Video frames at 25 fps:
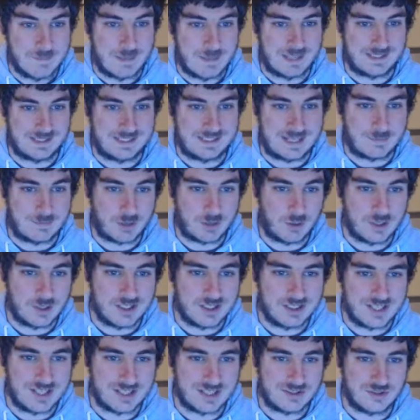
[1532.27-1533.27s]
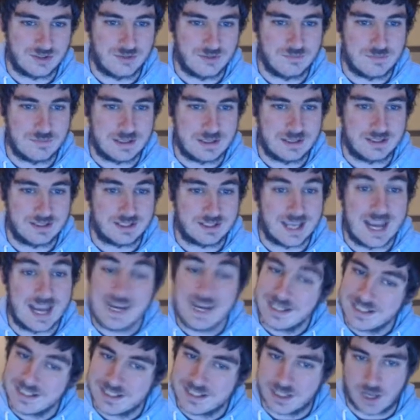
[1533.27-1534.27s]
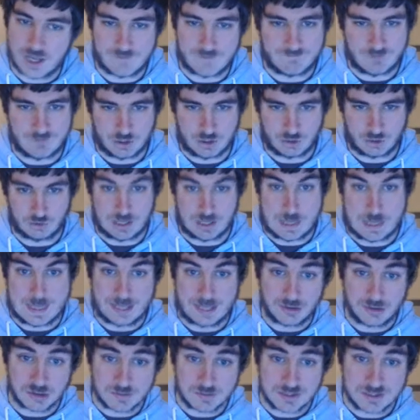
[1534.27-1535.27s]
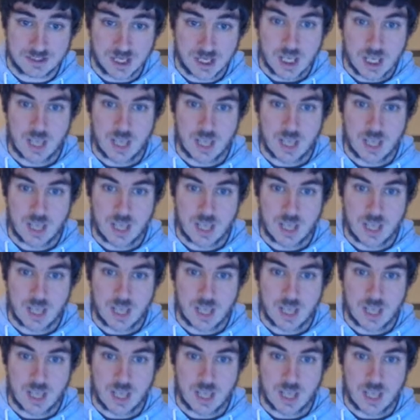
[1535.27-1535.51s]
Bandai Namco is yet to make any official announcement,